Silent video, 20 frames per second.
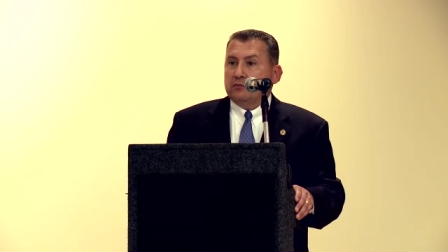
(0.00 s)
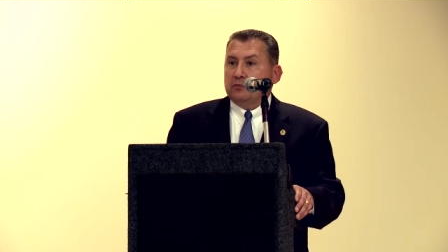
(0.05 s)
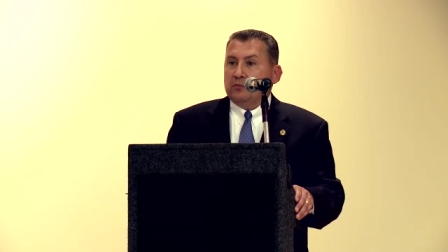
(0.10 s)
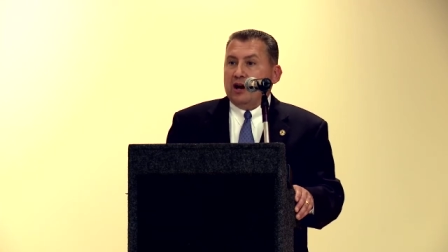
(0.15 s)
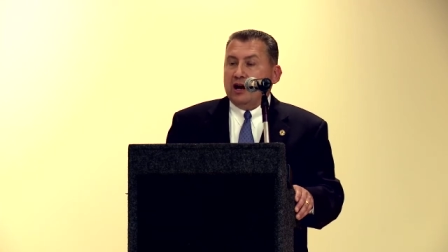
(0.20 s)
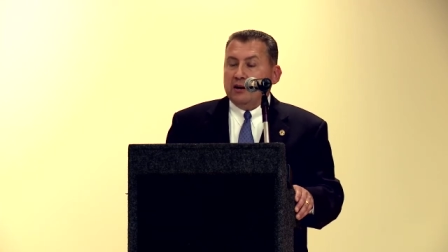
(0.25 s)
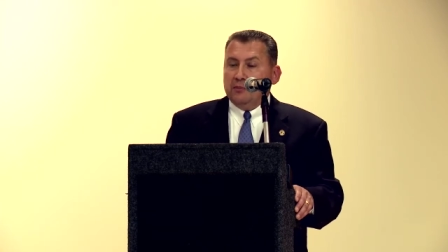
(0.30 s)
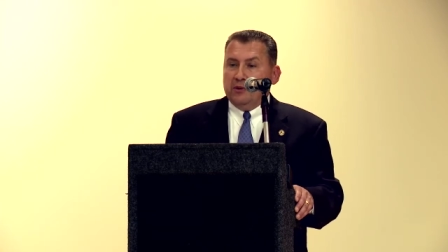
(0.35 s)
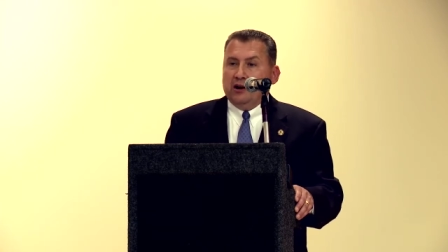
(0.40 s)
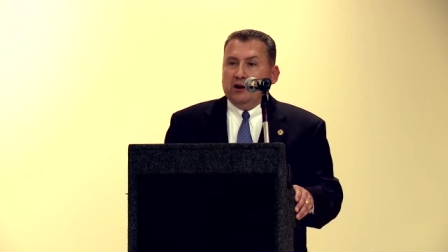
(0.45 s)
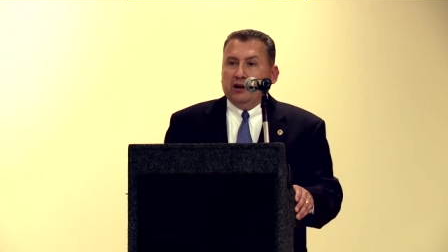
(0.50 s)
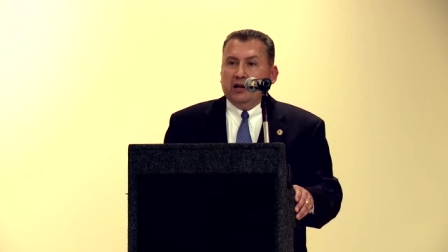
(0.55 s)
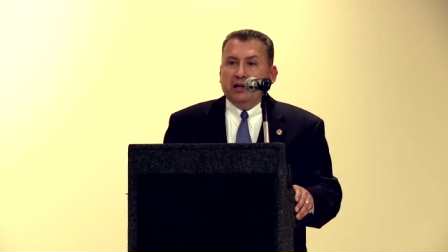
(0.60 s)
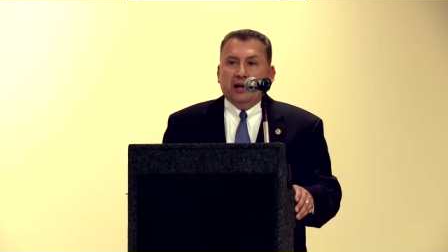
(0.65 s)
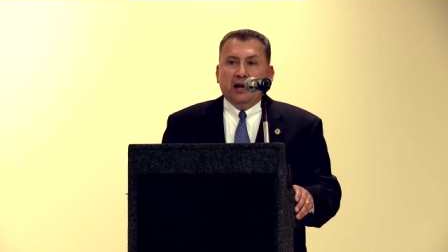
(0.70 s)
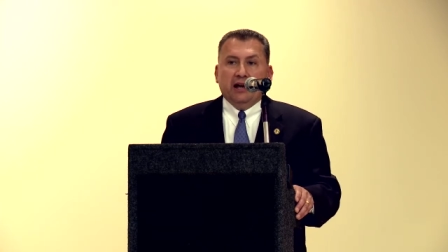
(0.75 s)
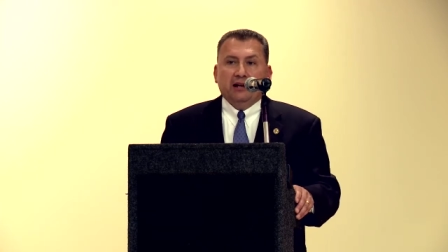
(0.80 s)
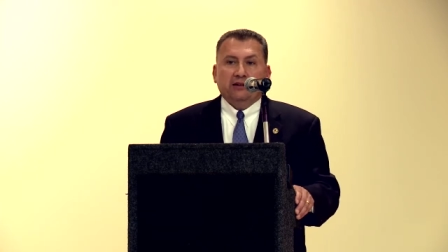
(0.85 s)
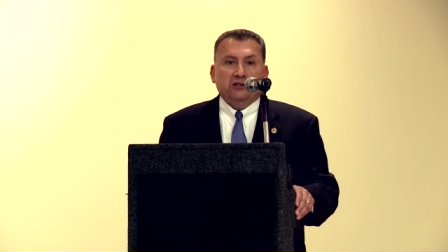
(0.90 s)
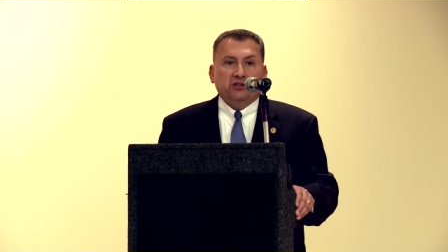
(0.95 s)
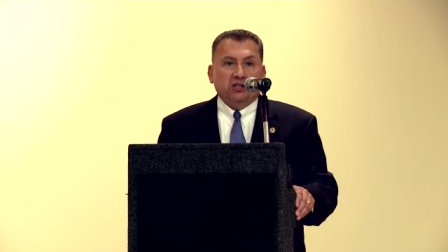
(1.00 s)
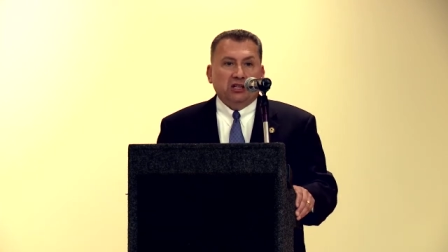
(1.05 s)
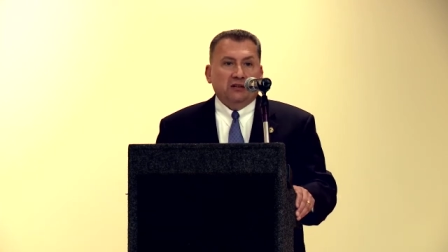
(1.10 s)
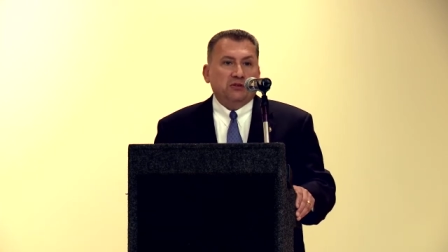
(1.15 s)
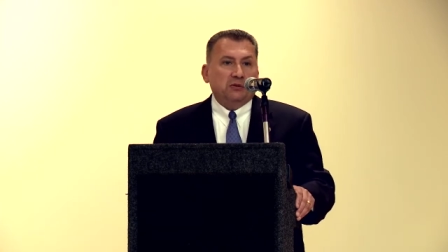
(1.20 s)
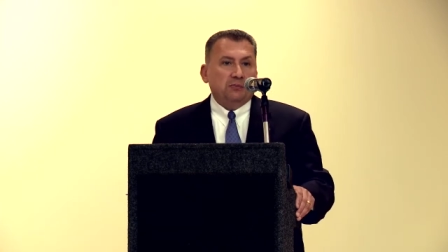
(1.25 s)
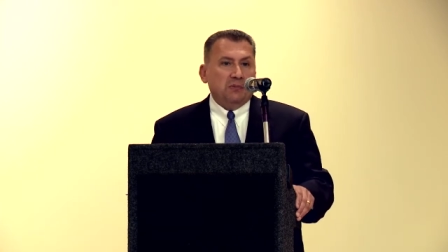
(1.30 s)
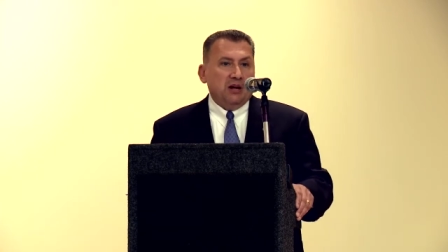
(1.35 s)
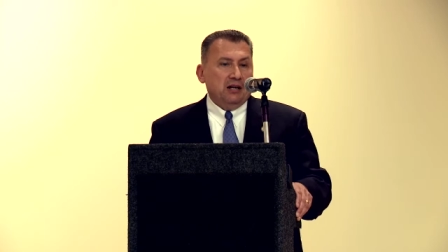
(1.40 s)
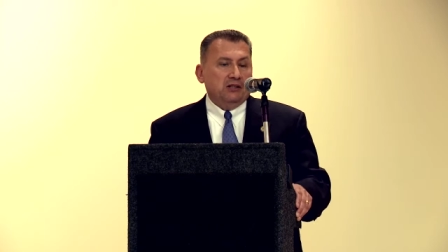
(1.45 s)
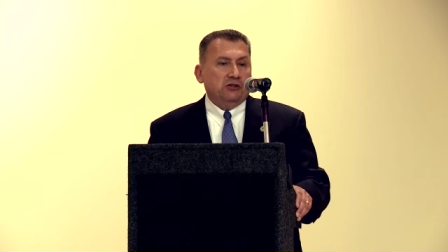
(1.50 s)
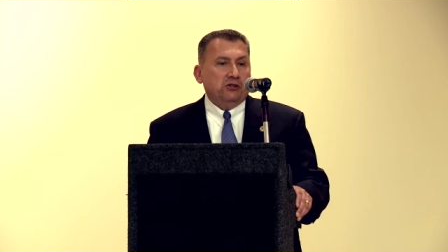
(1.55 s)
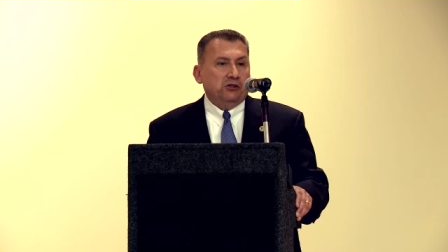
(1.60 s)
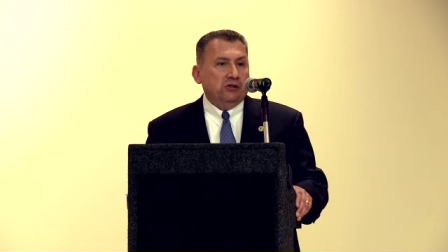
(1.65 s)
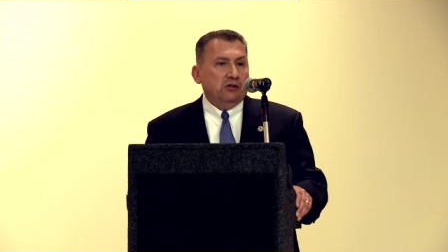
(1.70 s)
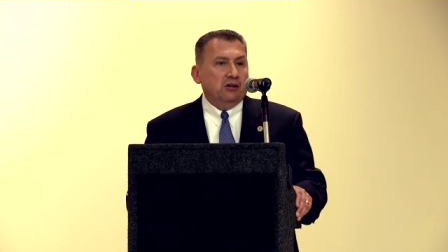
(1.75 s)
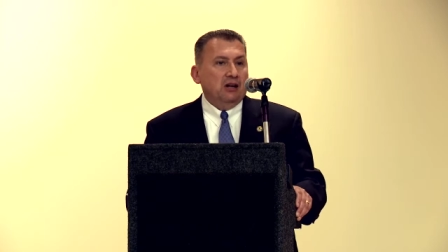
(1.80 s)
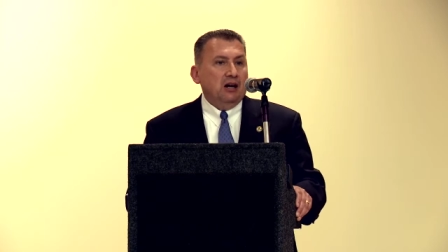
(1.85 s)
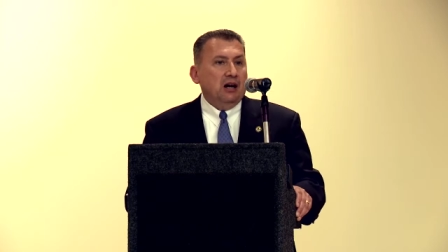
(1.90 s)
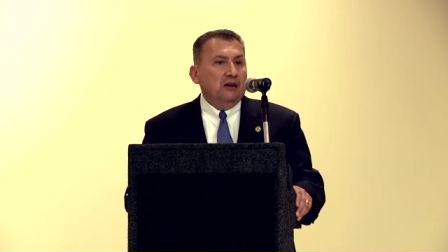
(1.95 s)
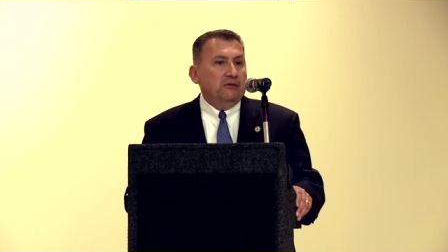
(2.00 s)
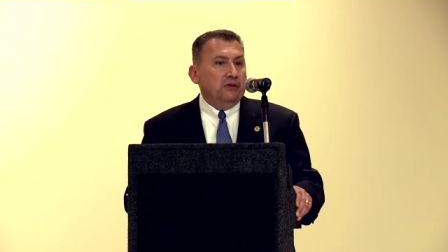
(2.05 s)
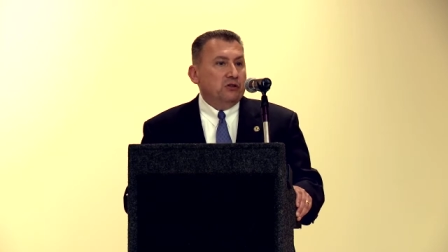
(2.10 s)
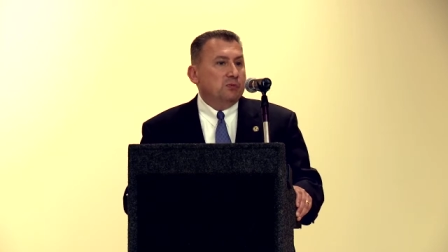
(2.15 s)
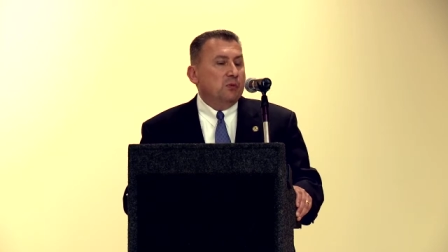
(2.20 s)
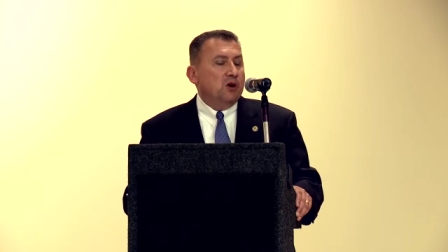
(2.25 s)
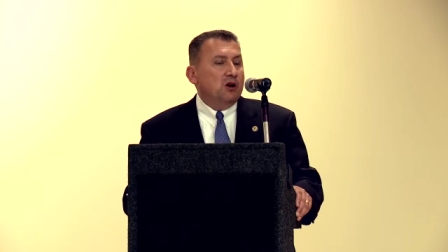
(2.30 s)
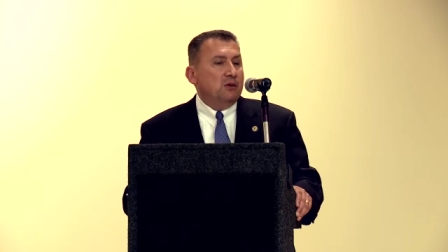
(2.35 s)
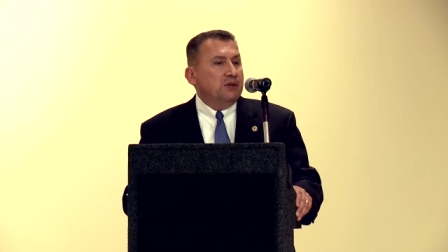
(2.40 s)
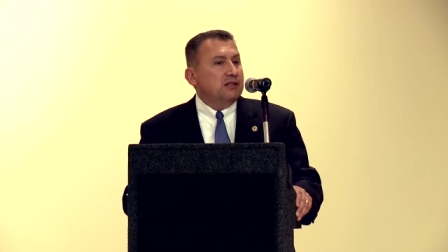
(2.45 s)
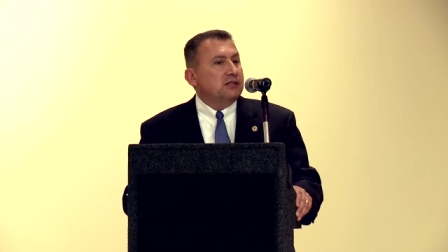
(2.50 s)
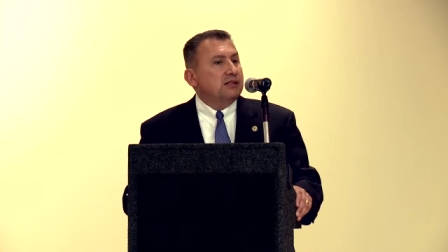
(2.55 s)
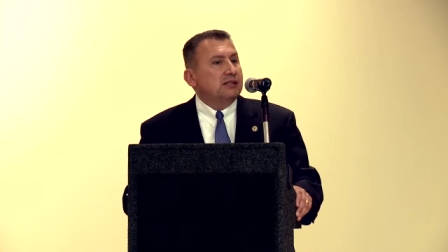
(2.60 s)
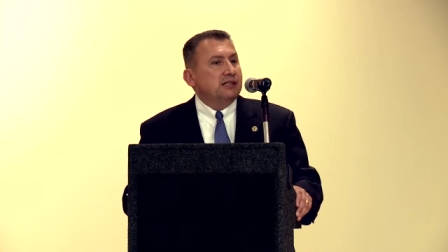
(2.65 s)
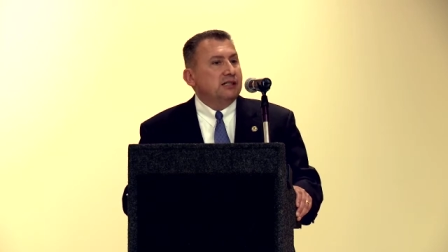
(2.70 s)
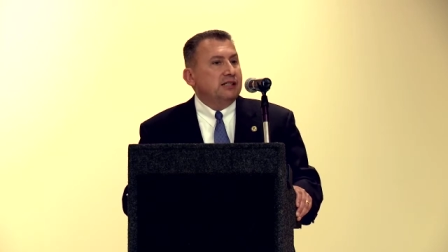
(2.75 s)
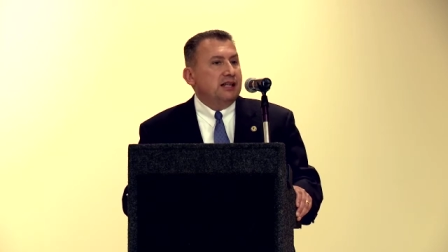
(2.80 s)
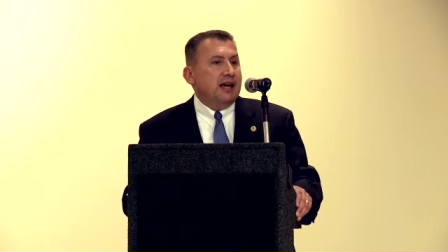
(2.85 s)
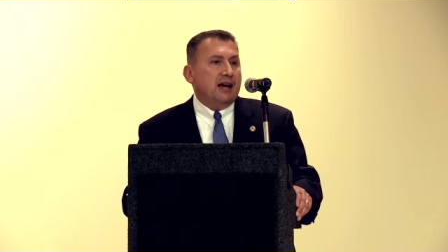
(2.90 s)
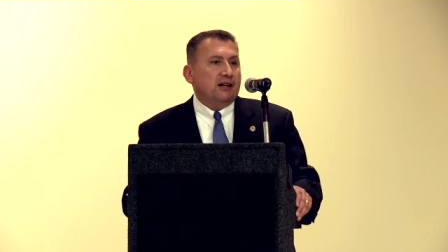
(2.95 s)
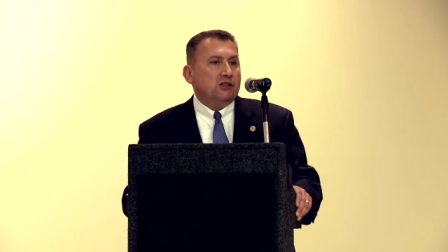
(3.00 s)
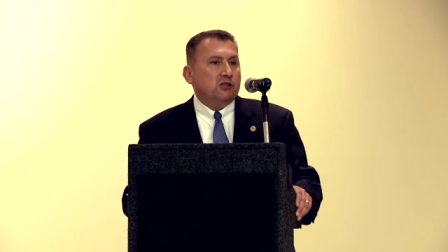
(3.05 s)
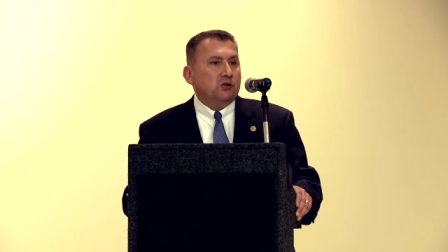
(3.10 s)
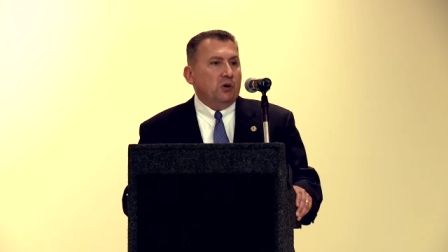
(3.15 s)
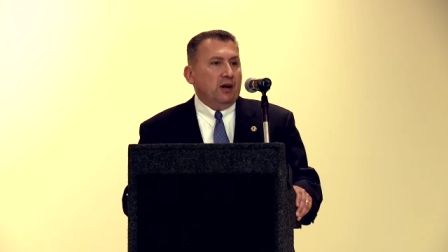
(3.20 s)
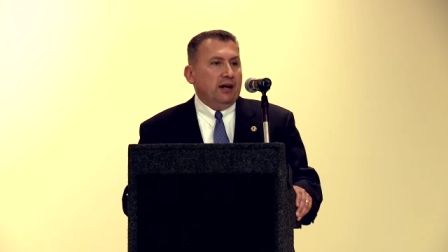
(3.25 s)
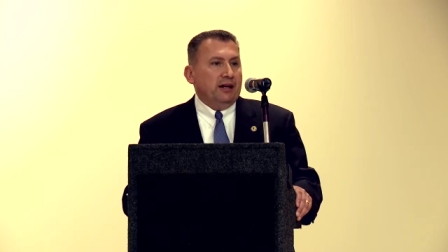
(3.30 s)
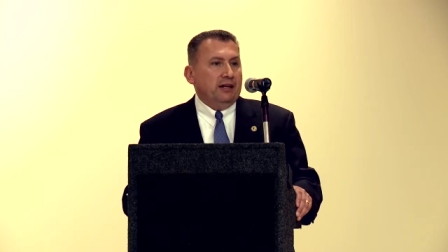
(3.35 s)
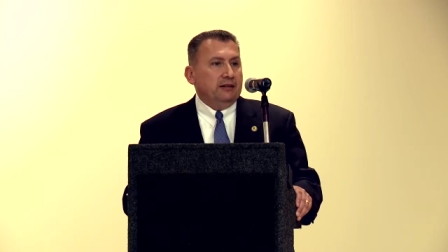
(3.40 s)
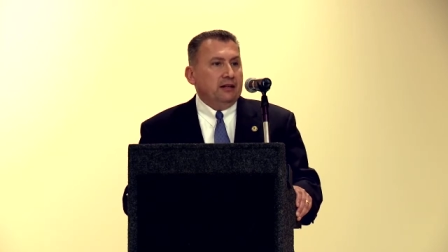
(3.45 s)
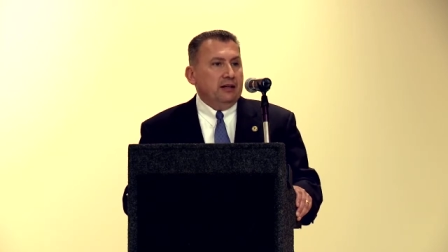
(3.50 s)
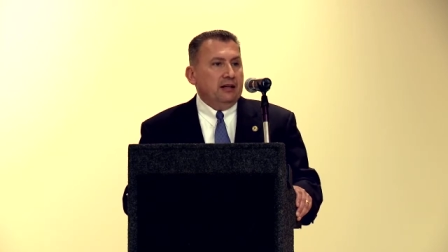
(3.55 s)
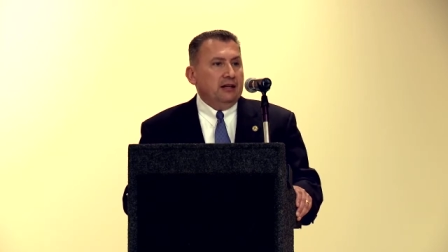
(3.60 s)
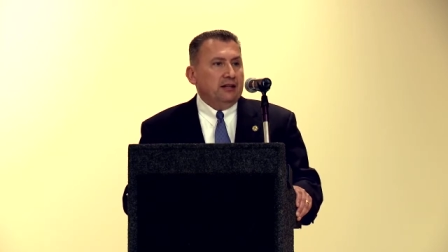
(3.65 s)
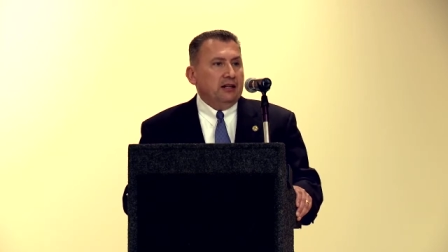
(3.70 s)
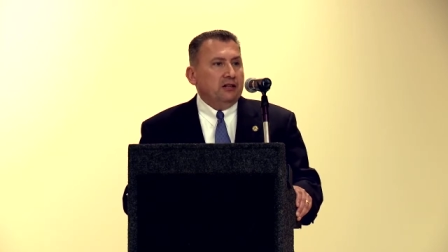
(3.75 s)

primary and the chief sponsor of the small business tax credit